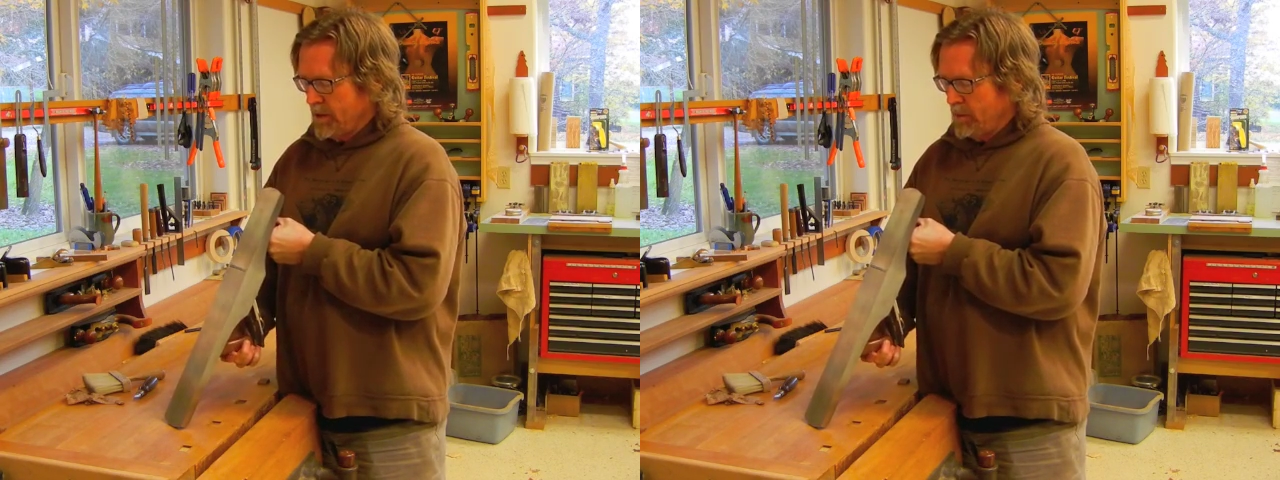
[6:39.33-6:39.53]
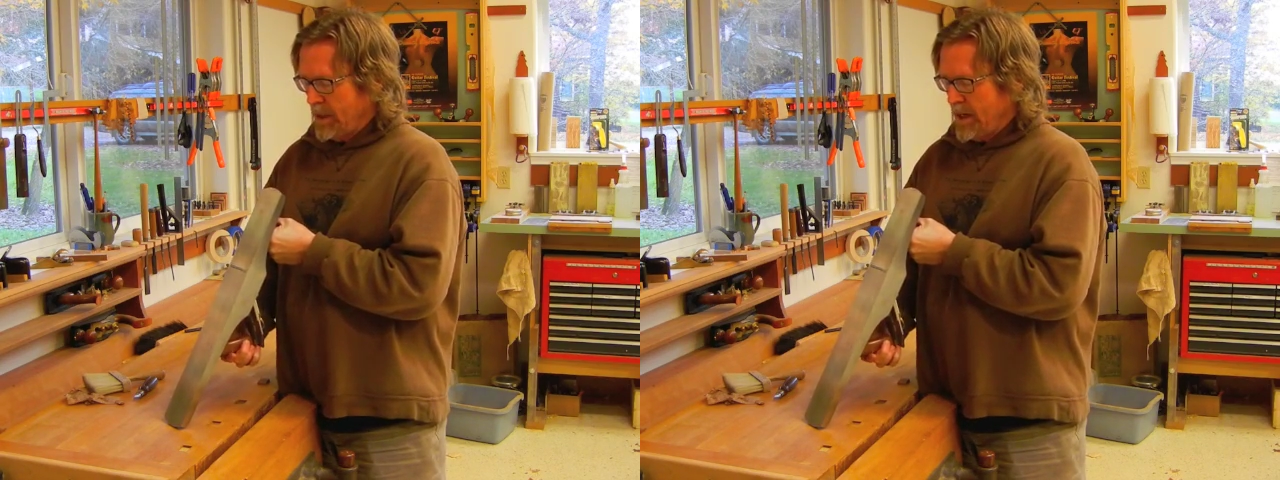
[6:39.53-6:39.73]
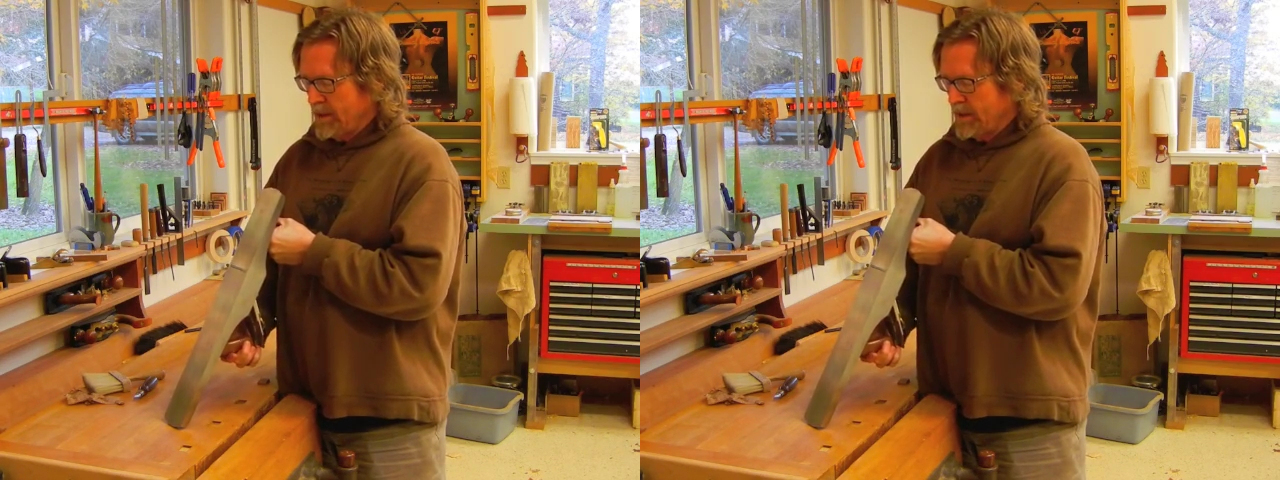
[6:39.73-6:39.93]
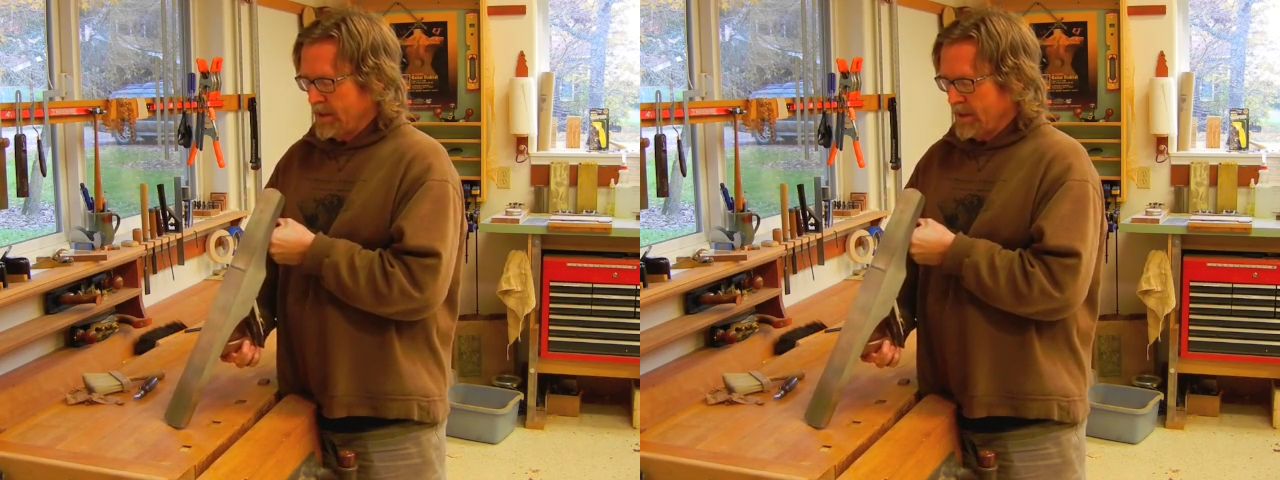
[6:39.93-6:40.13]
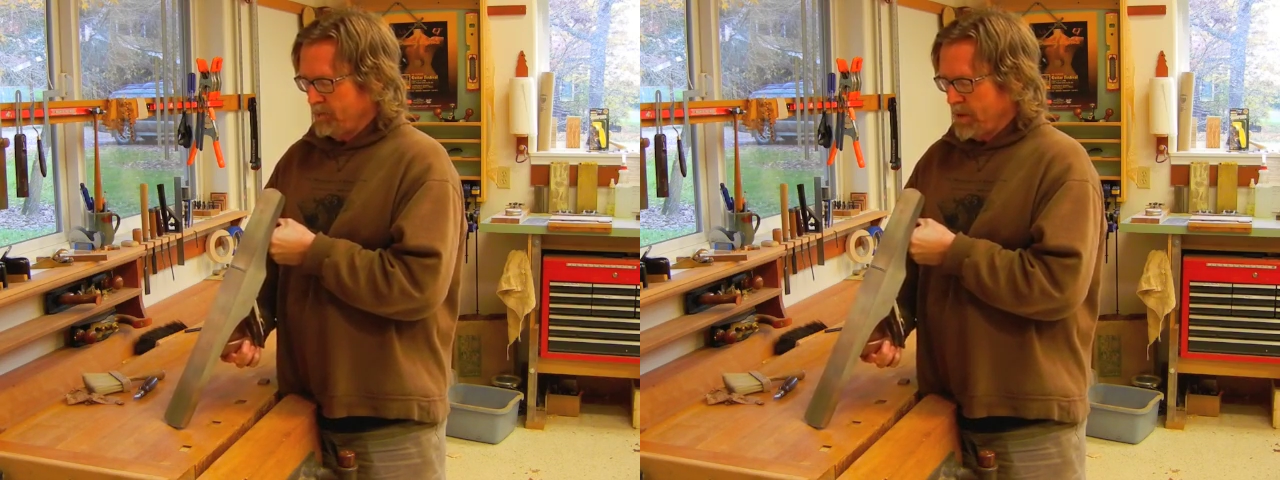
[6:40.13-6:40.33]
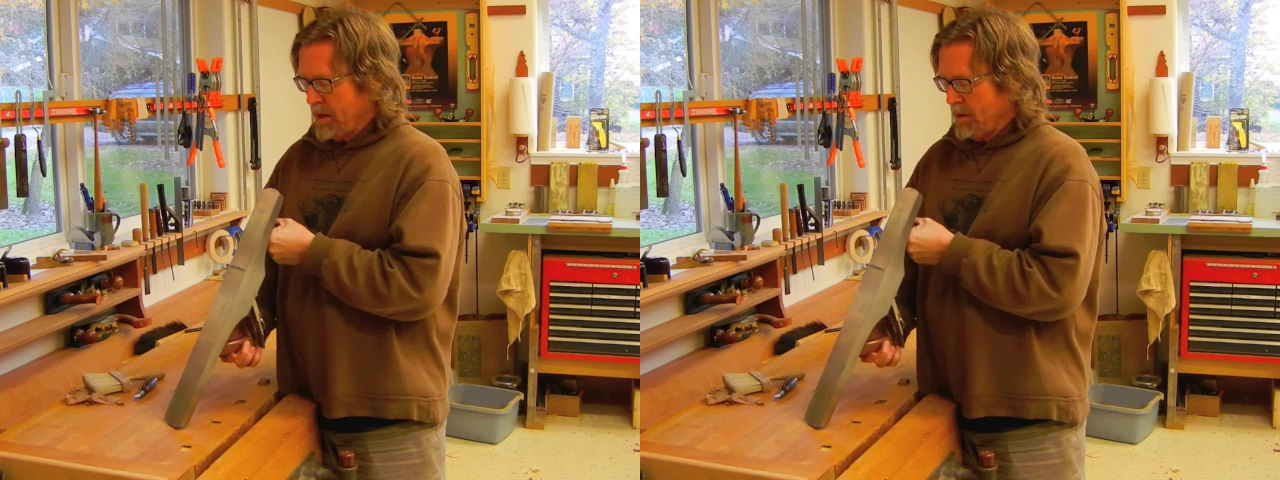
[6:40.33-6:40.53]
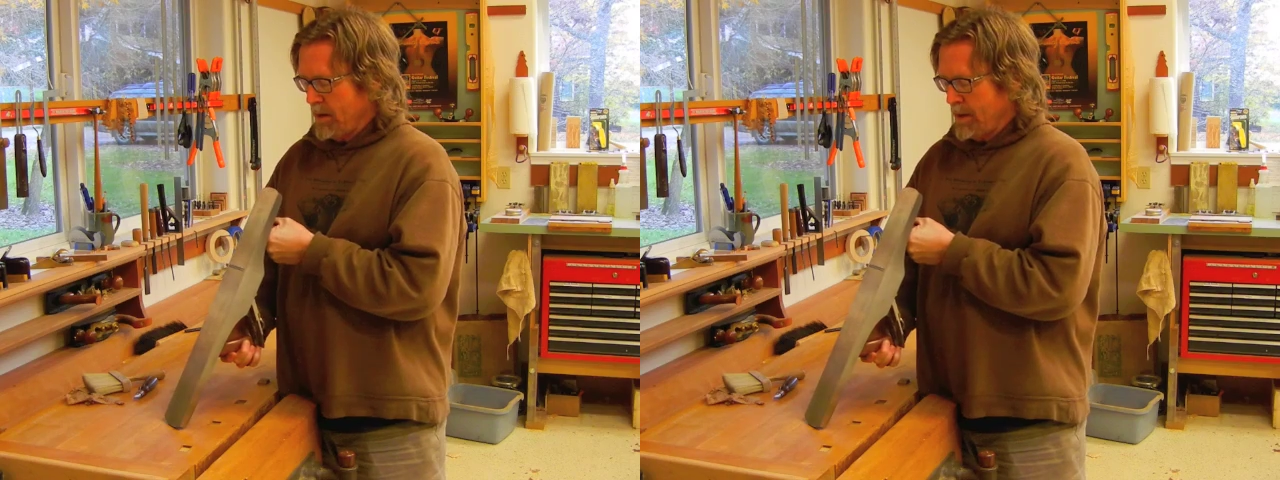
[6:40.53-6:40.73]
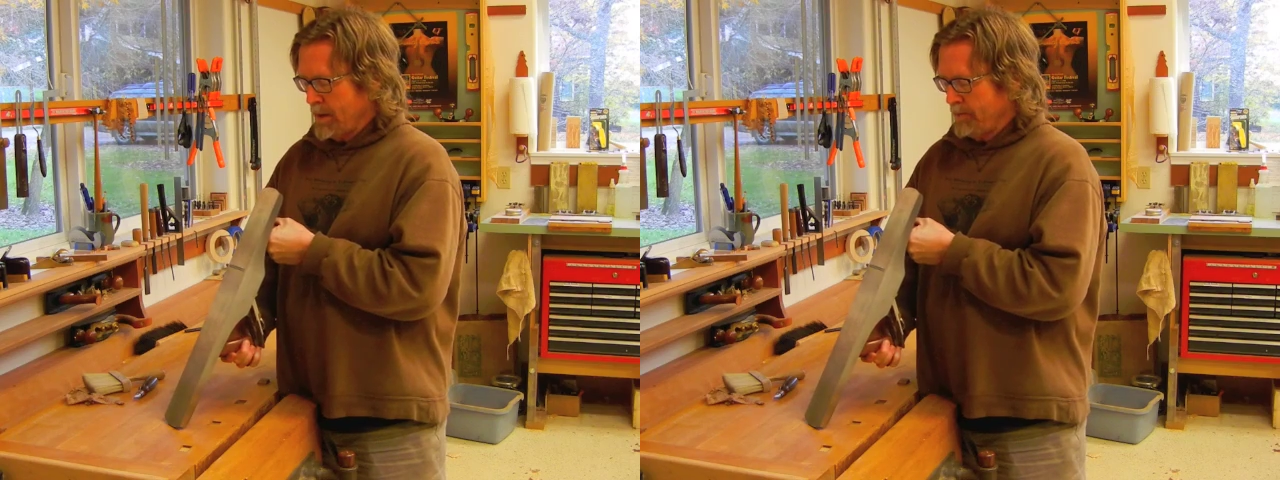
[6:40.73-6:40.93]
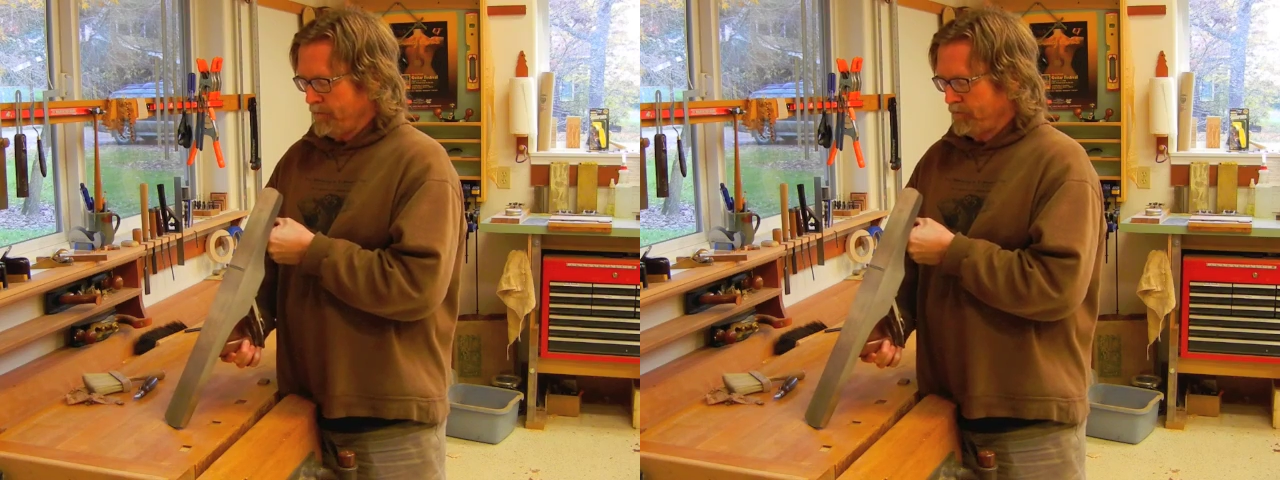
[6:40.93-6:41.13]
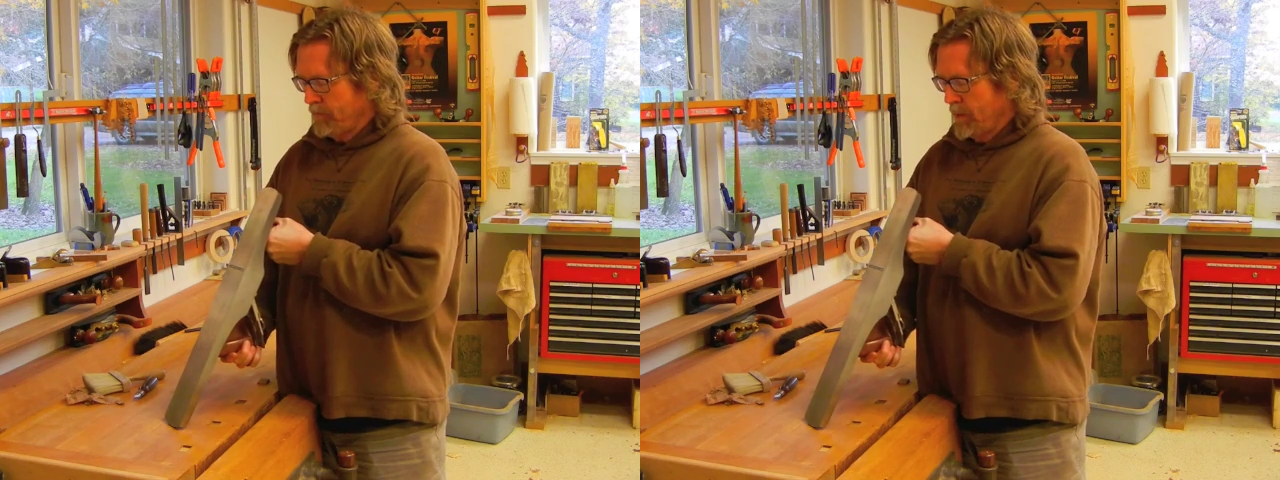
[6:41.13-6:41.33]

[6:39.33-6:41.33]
The blade's disappearing.